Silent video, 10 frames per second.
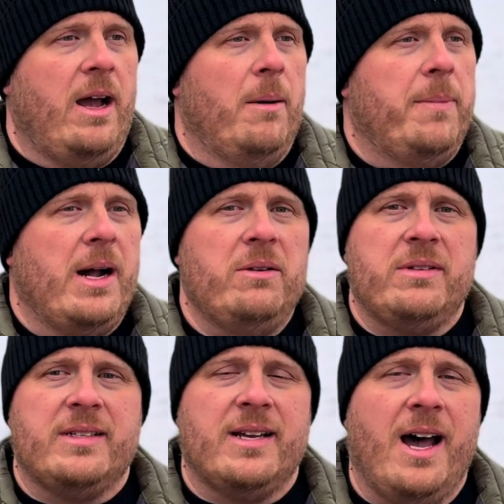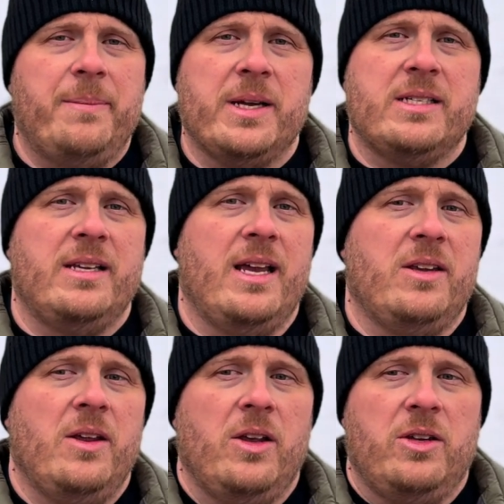about topics that
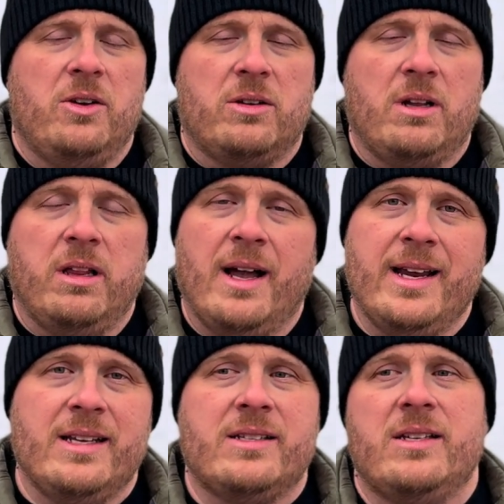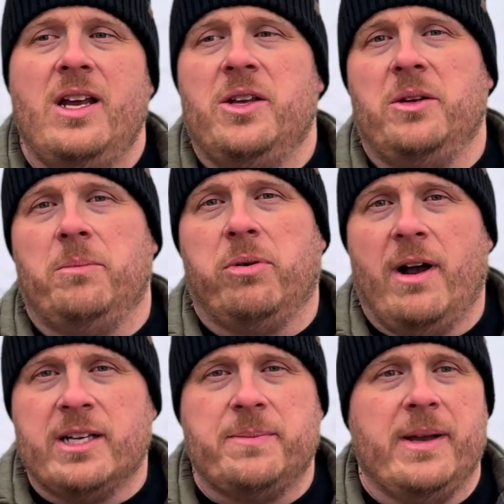your clients,
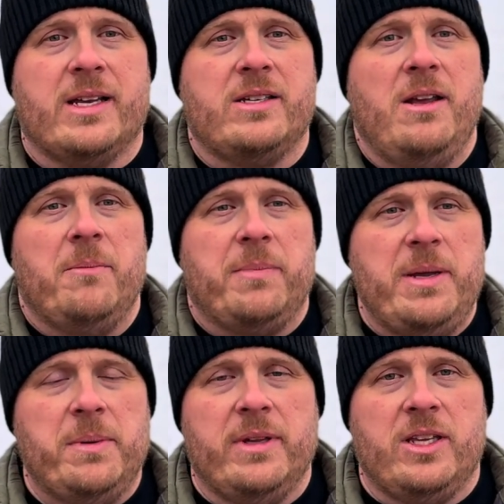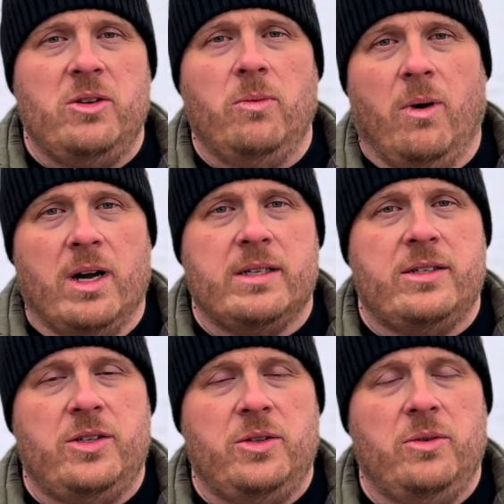prospects, people that you want
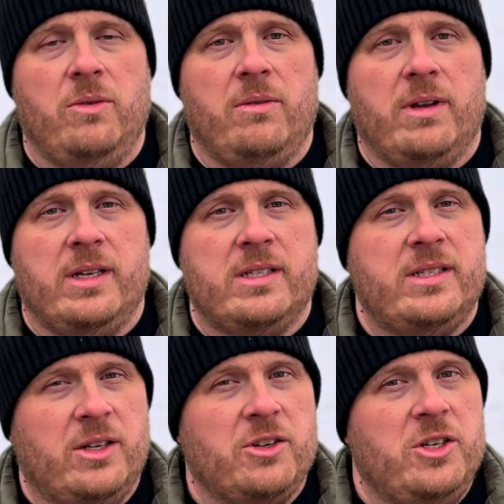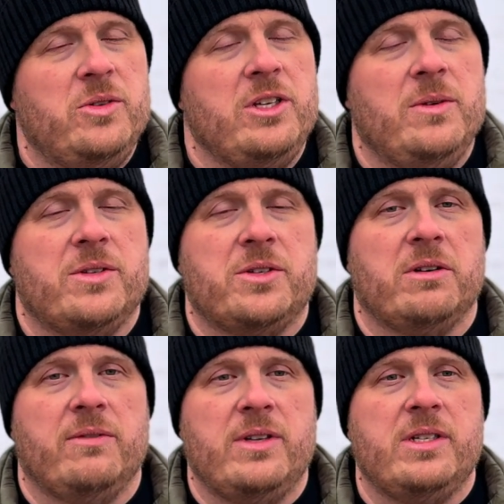to consider using you as a
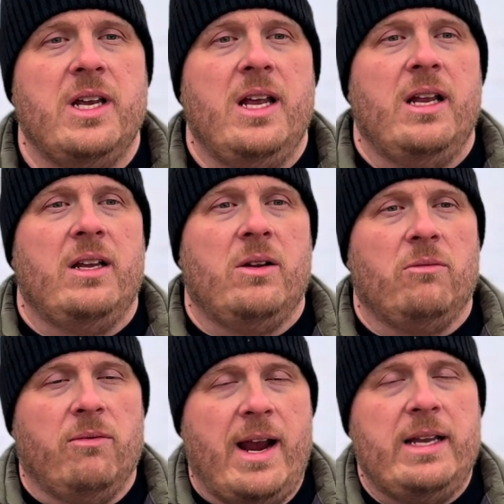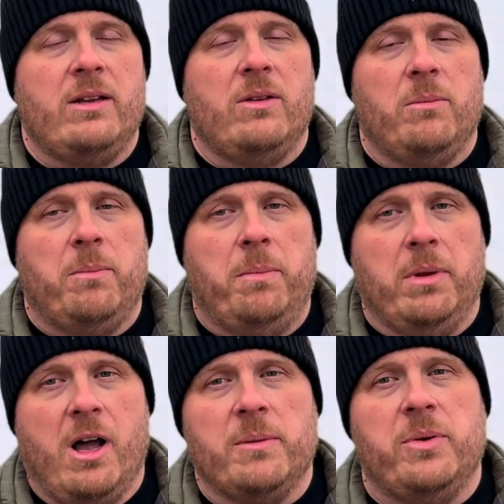service, write
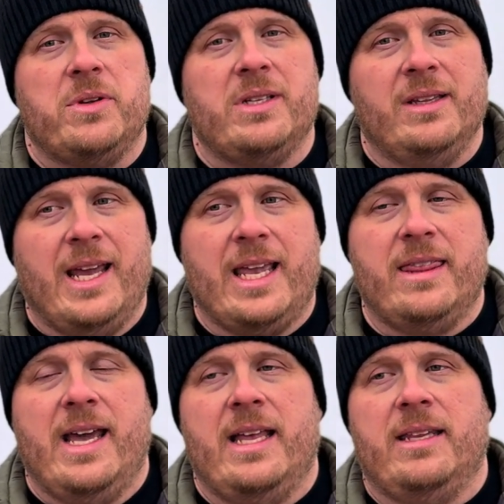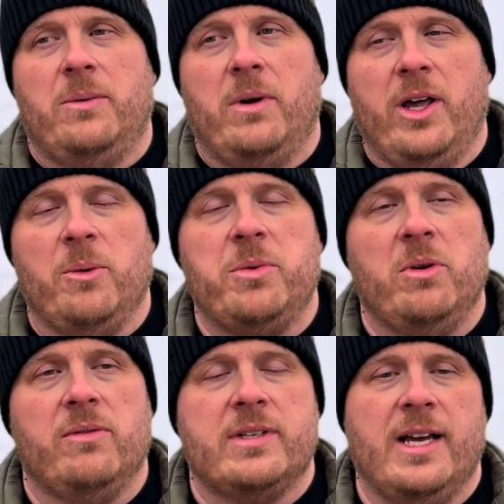blog posts like that will help you
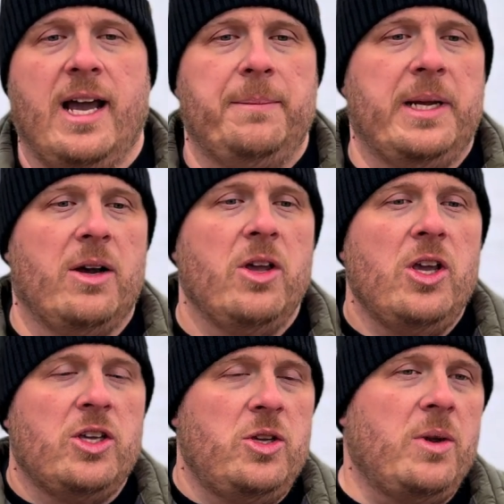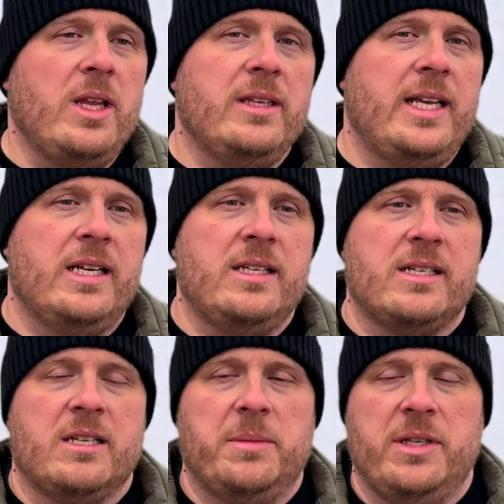over time. Now, you can lean into
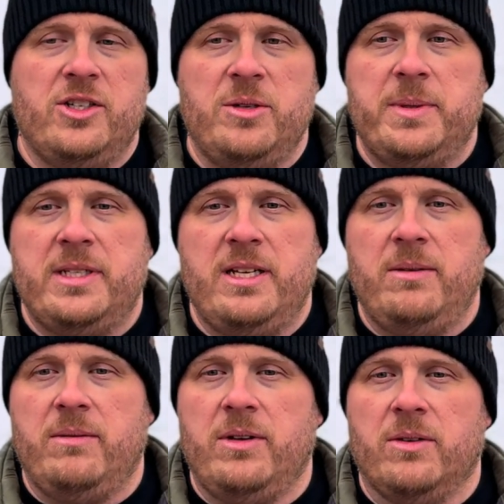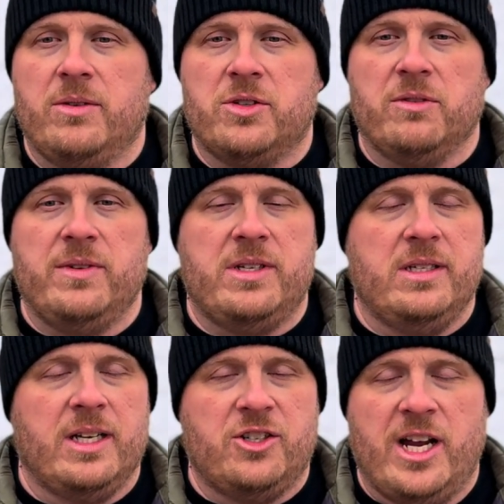some of the GPT,
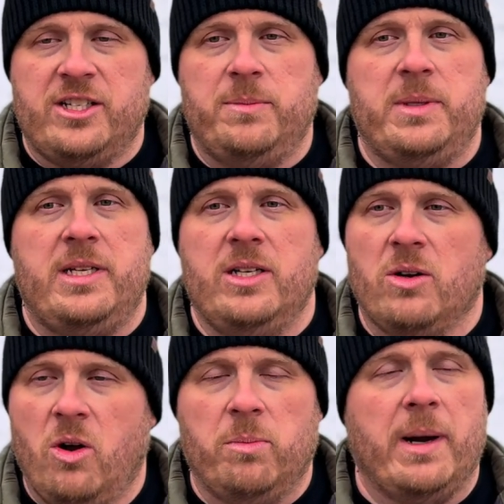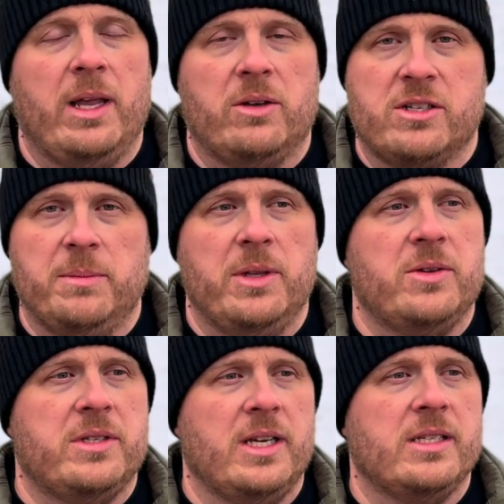services like ChatGPT or Copilot or some of
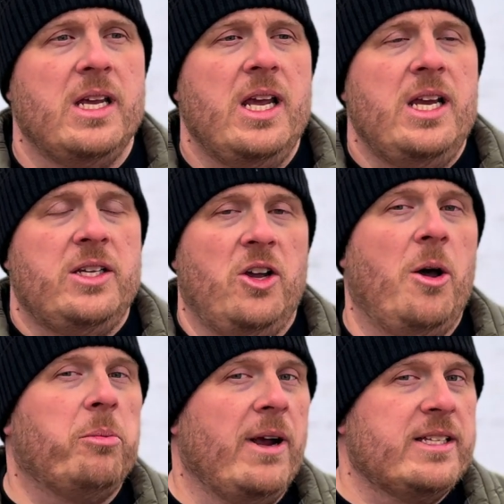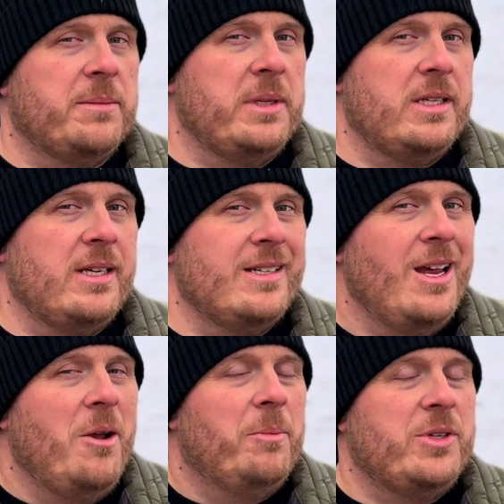those things to help write some of these things,
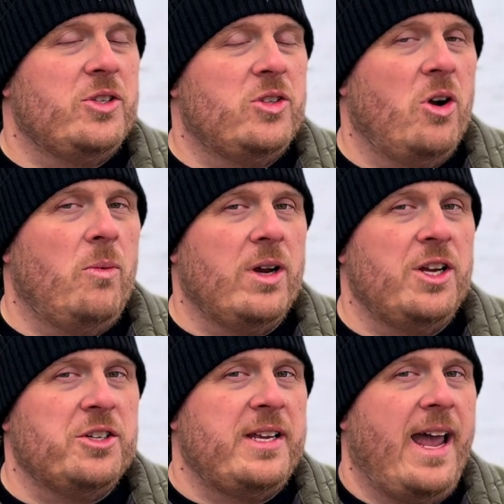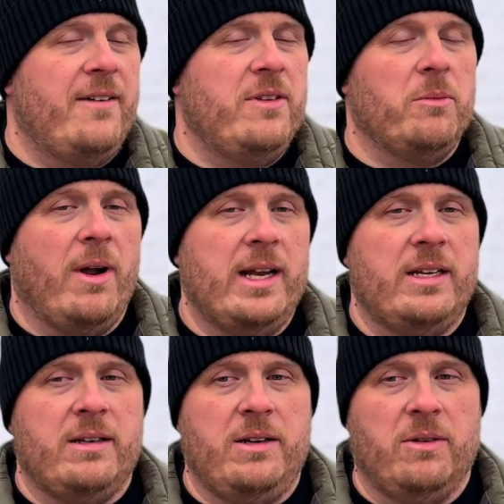but you don't want to just have them write
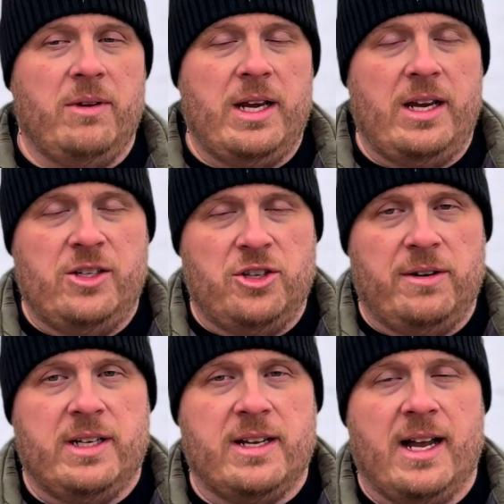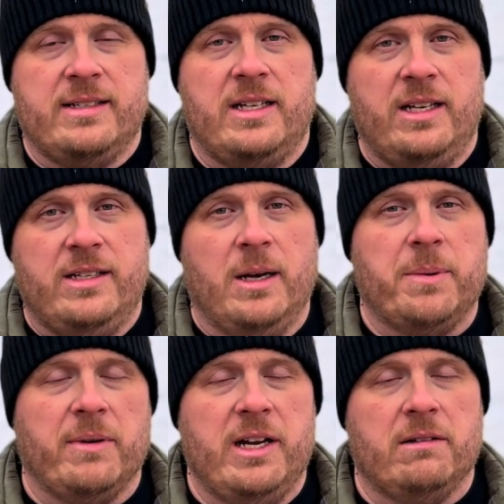it, and generate the content and dump
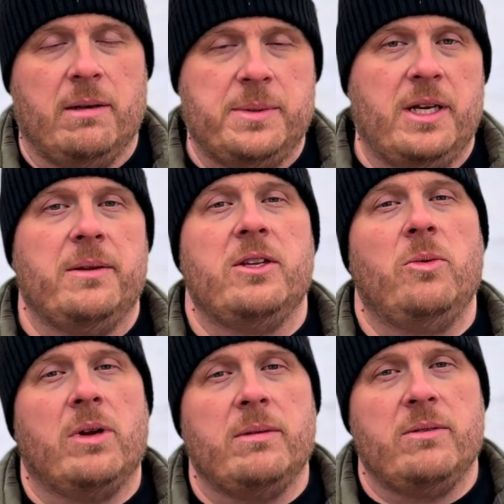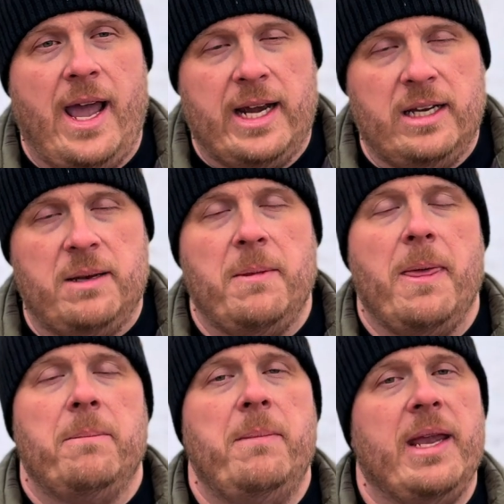it right on your website. You want to edit it,
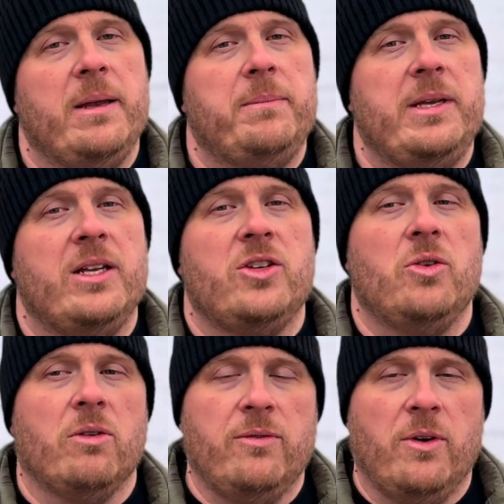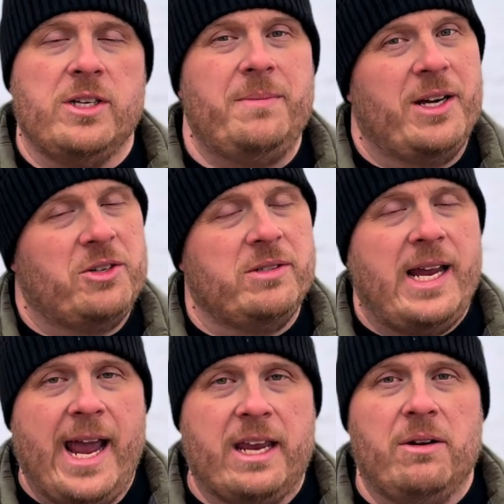make it be in your voice, make sure it's
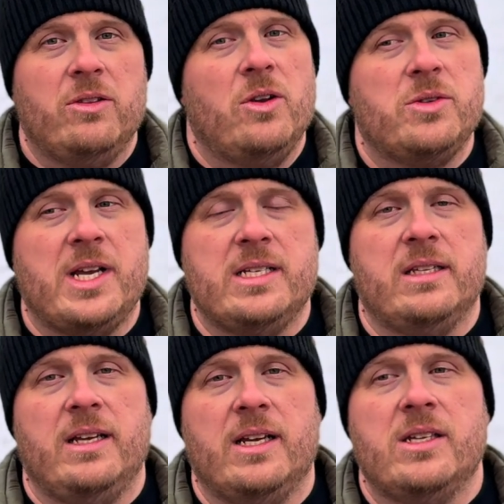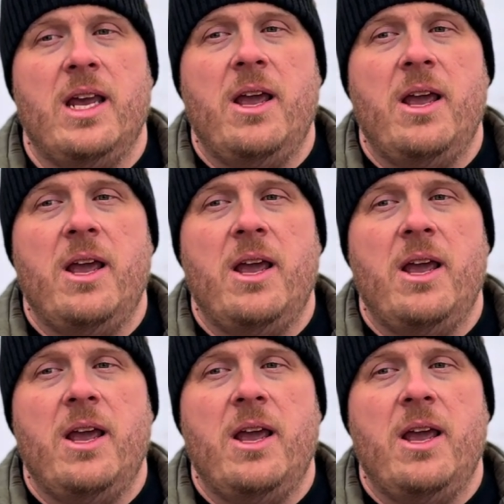accurate, those kinds of things.